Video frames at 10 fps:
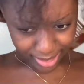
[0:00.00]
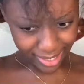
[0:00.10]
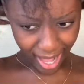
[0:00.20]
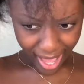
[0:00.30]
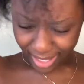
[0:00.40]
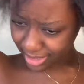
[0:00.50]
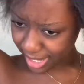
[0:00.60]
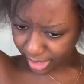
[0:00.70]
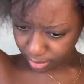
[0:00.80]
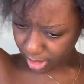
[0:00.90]
guys,
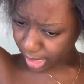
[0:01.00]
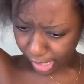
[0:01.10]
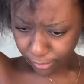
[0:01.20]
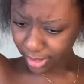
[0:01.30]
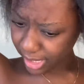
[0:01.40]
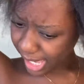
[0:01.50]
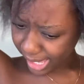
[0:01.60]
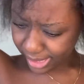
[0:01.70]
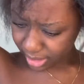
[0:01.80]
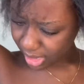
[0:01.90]
like, it's really like for the guys,